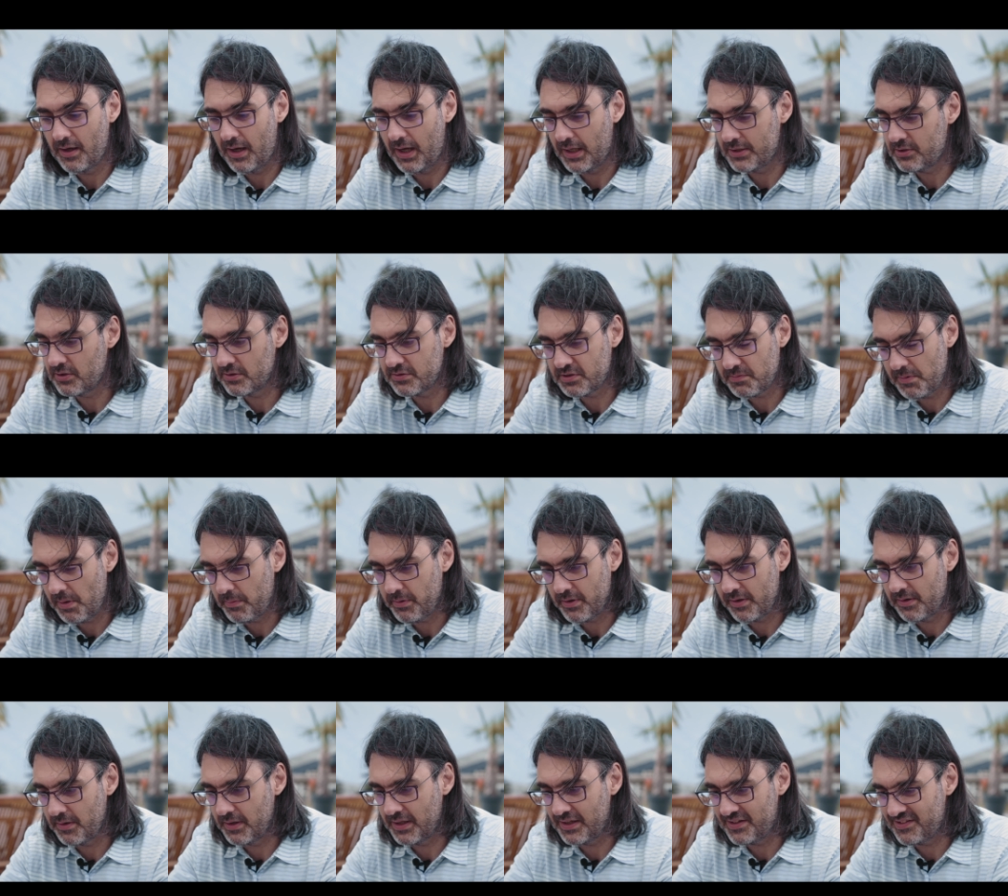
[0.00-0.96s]
I don't
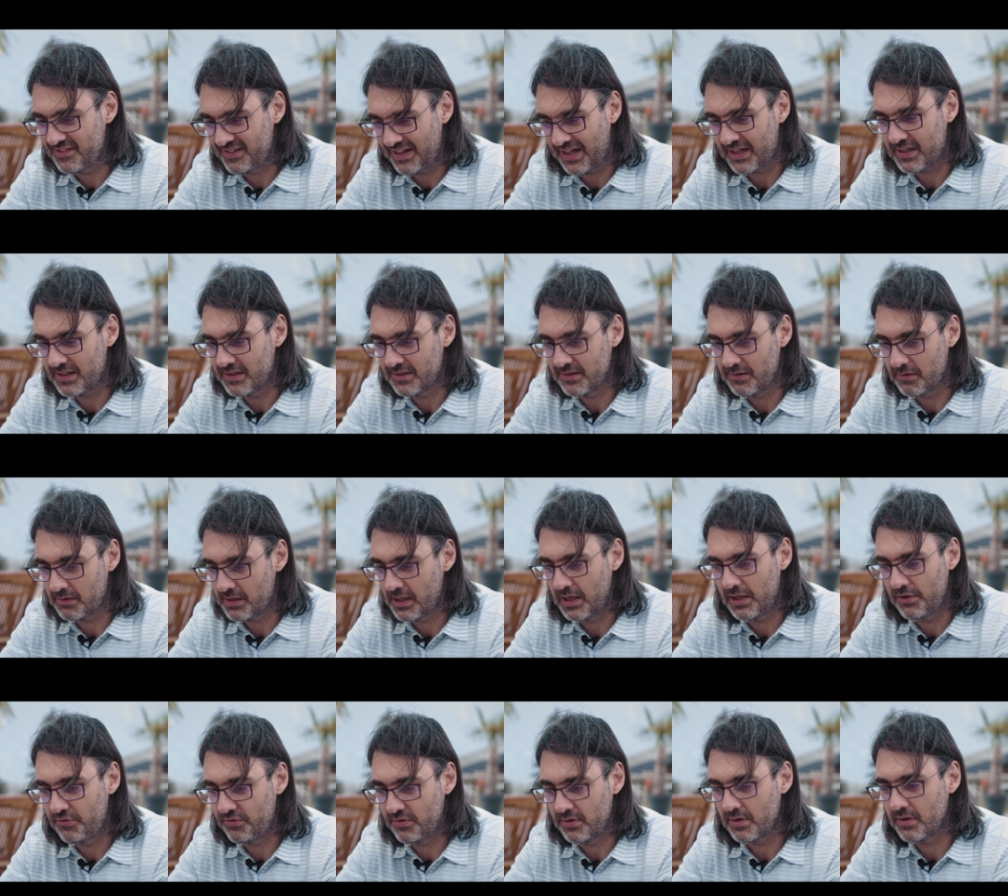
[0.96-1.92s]
remember the exact
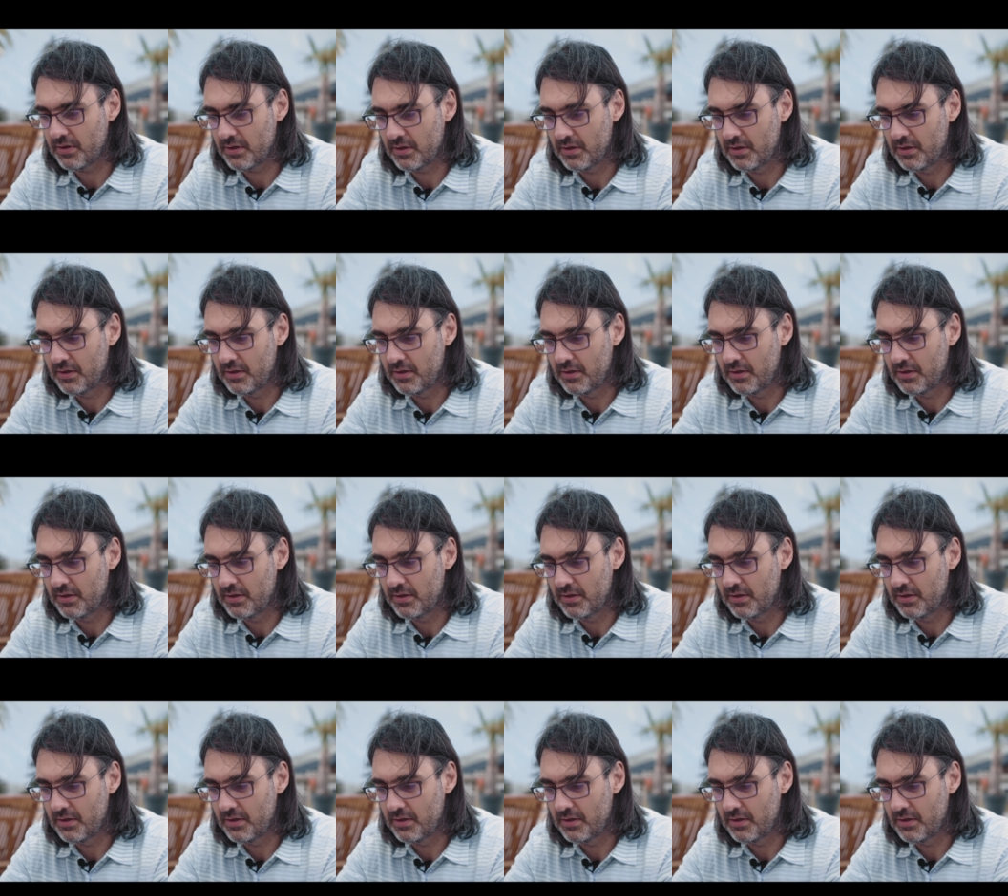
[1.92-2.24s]
location.